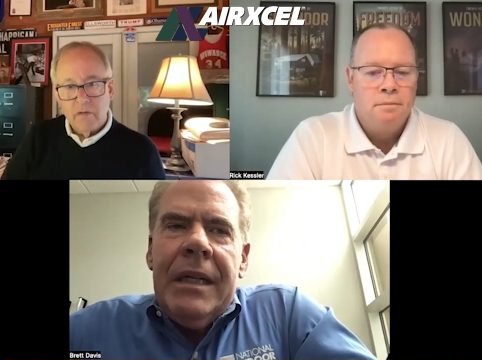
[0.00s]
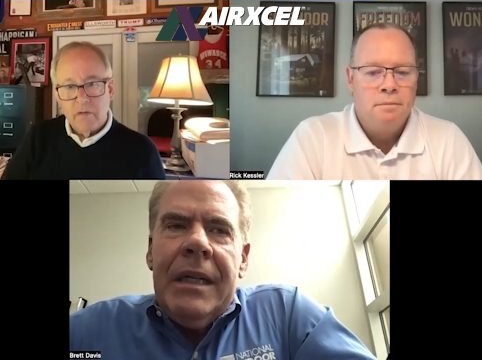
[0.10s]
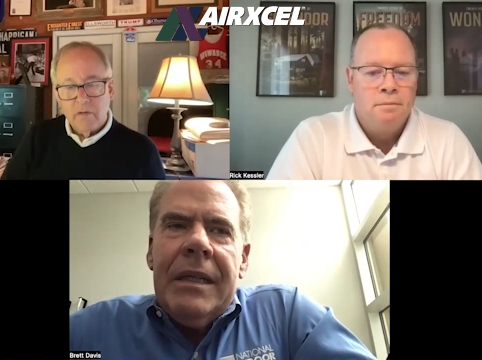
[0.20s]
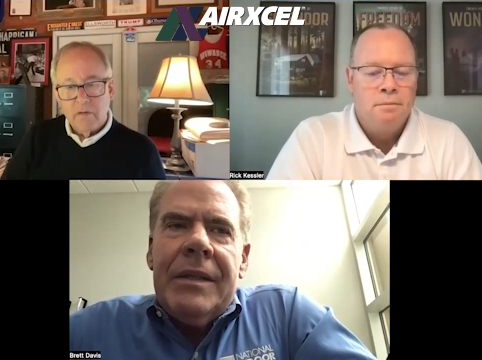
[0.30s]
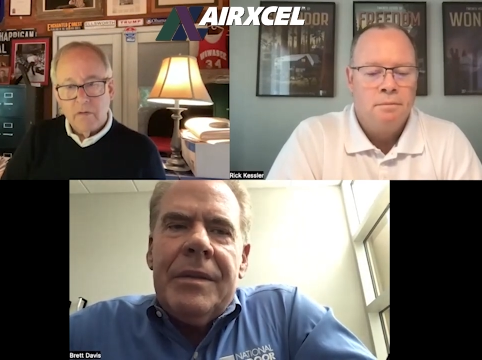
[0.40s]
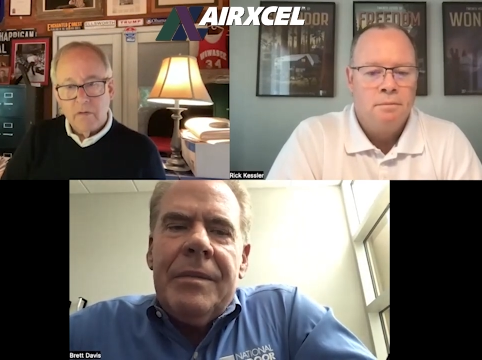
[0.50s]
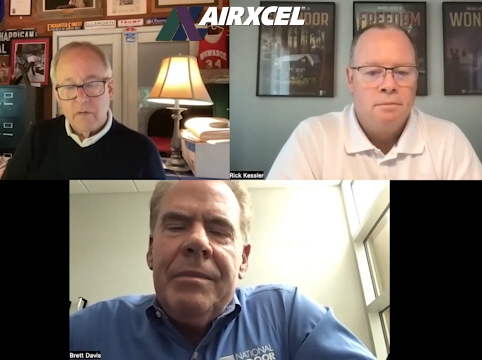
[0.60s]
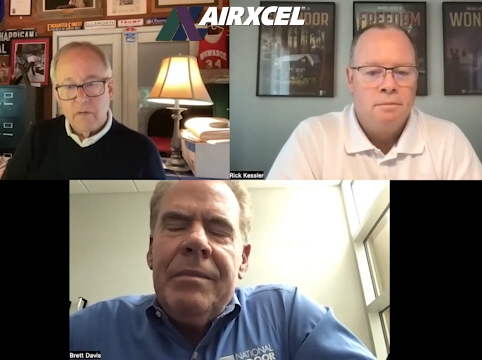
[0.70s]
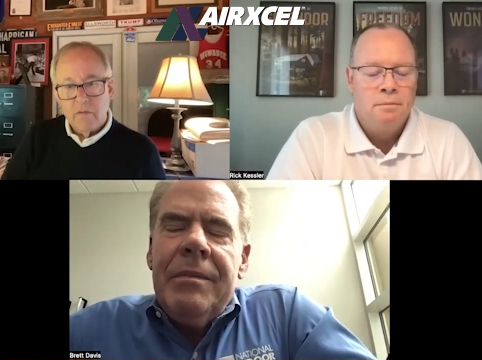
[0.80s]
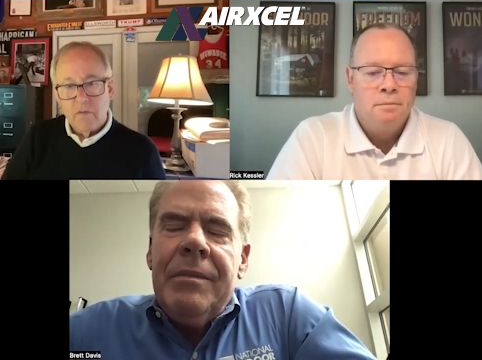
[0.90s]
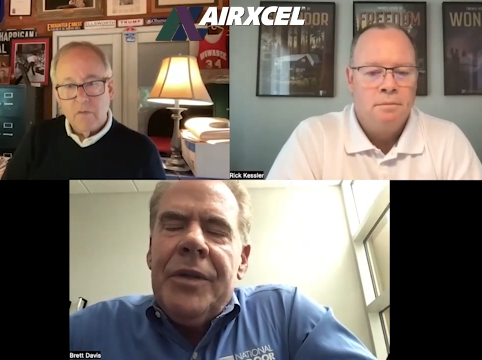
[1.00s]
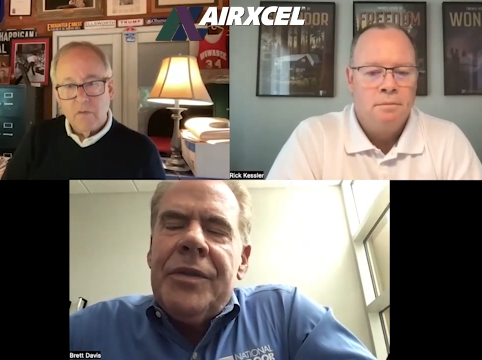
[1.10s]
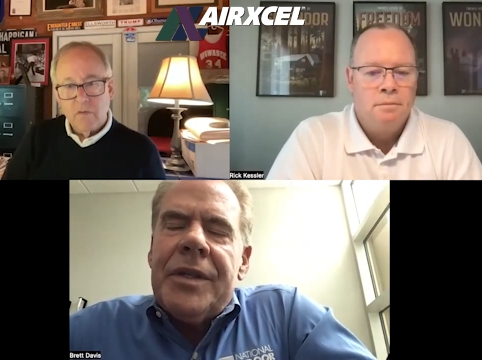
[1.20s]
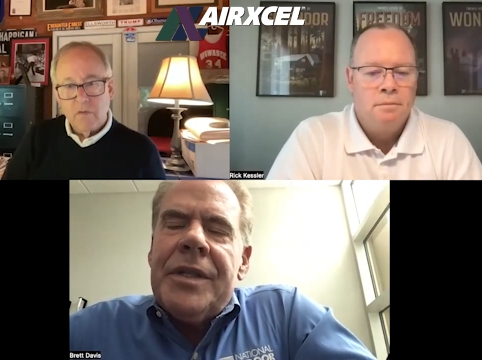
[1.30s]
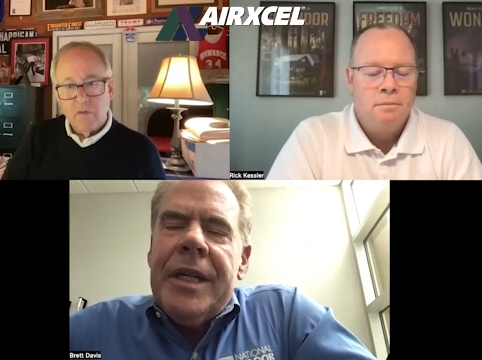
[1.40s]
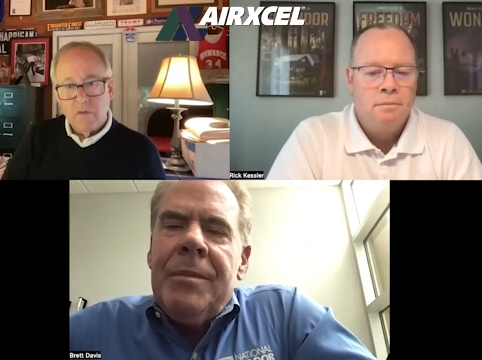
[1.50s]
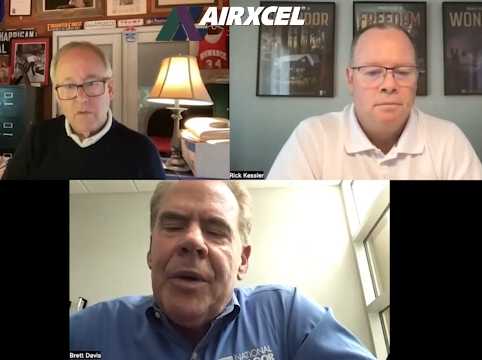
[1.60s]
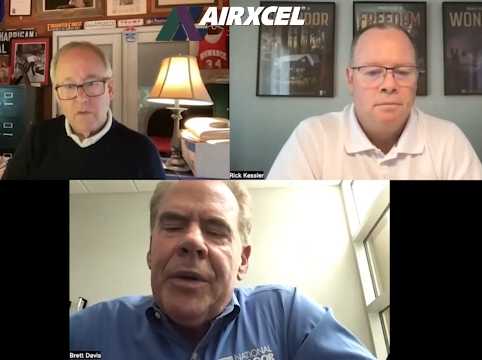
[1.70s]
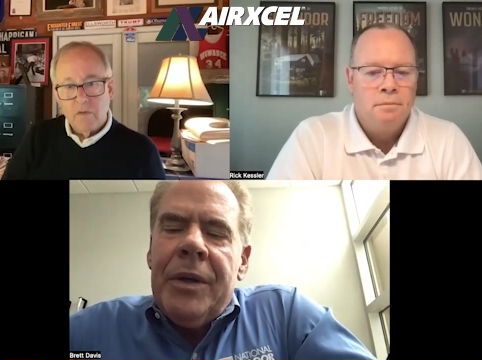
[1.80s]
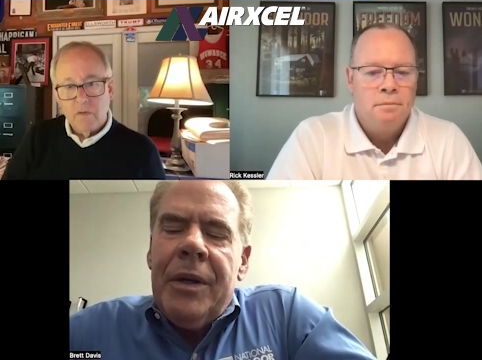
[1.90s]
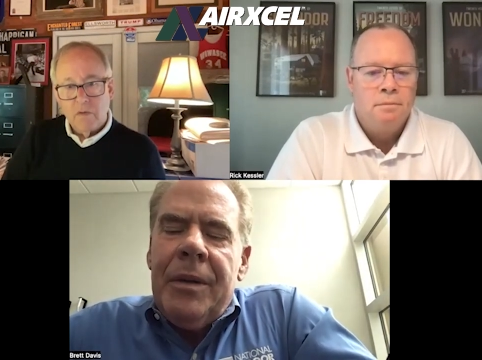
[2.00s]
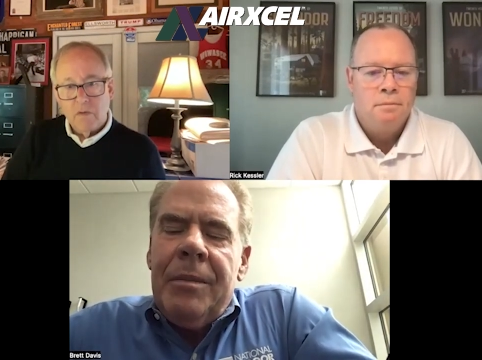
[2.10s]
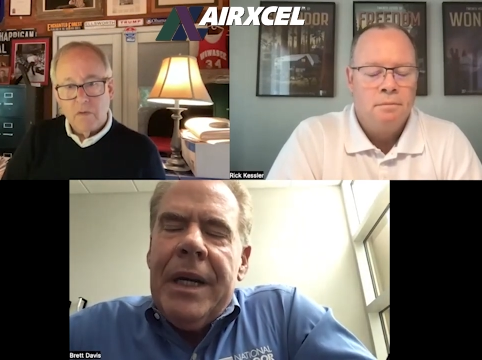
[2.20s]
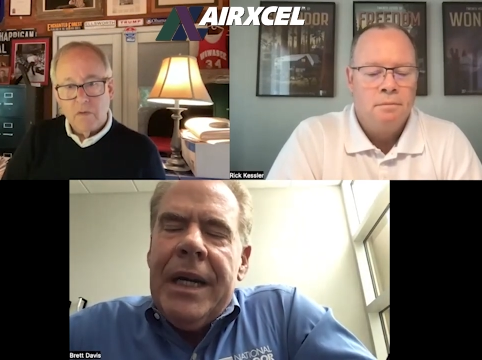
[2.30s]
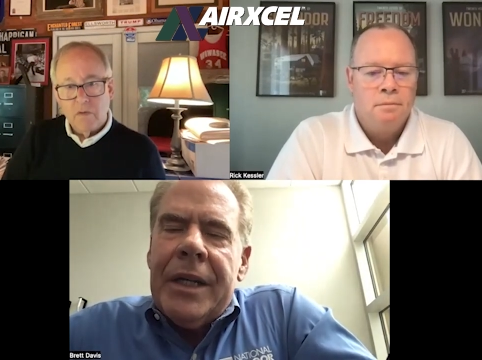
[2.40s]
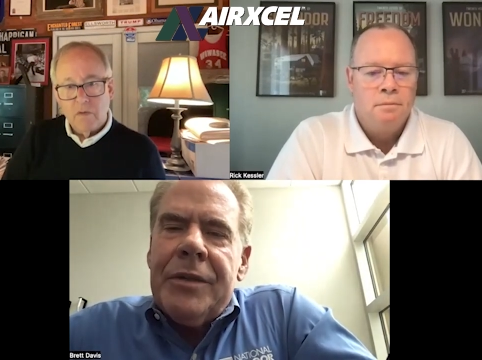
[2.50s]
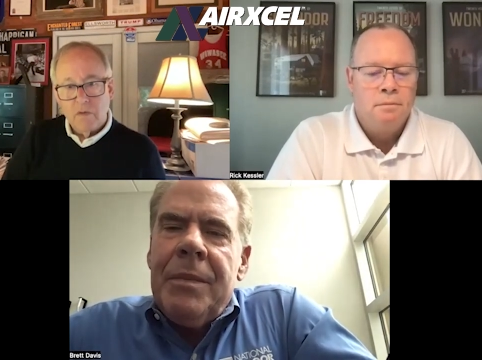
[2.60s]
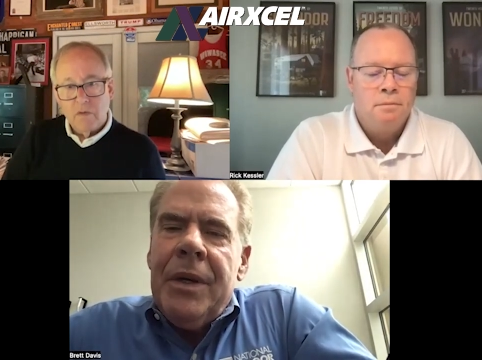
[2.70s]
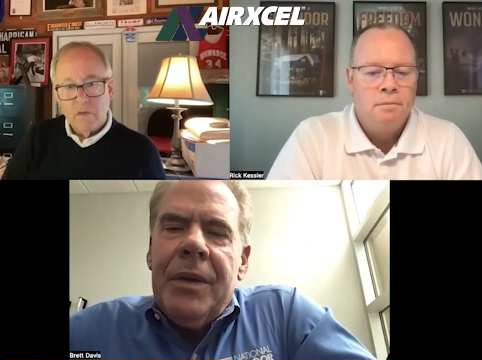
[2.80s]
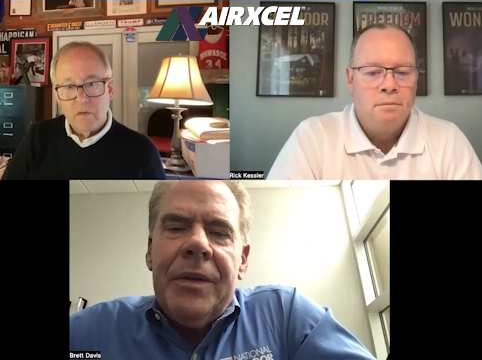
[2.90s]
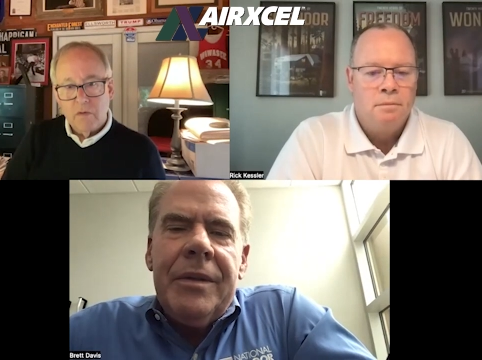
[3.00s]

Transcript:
Speaker 1: it's Music City Motorhome Expo.